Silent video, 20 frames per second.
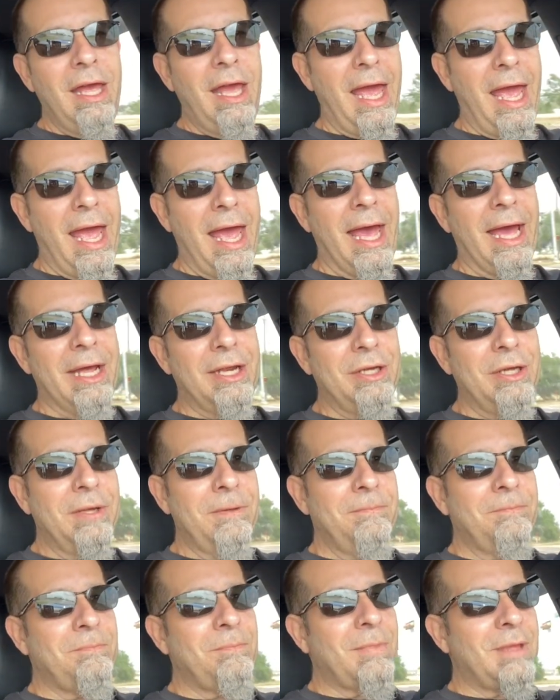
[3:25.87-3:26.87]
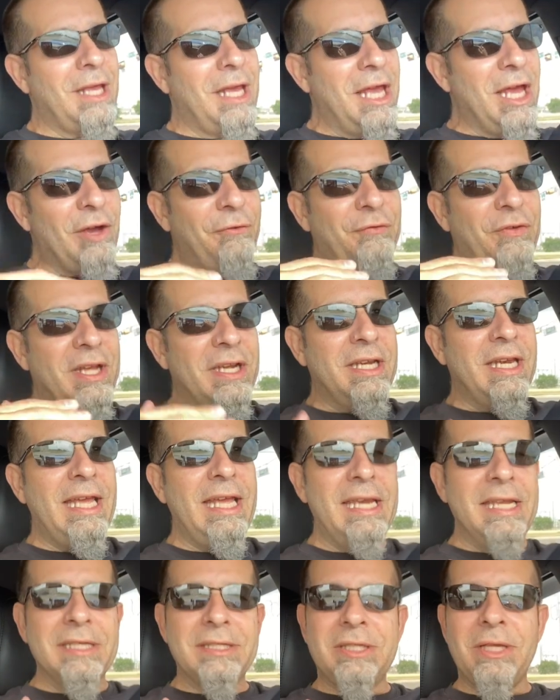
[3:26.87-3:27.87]
And if it
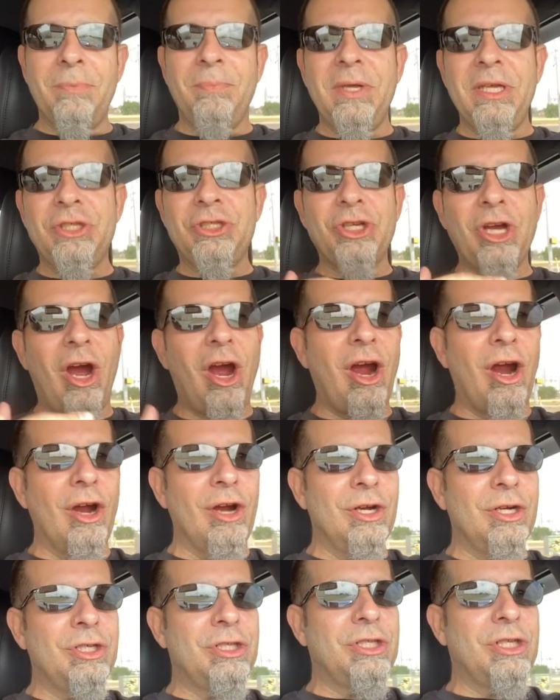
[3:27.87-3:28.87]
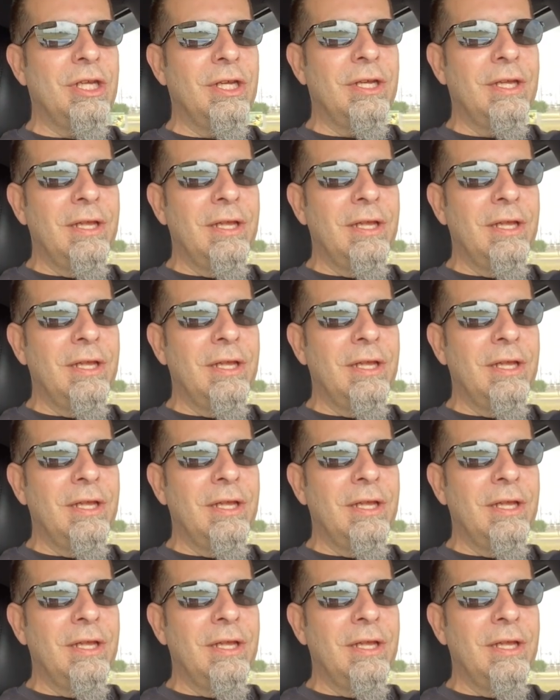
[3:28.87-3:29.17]
needed to be charged,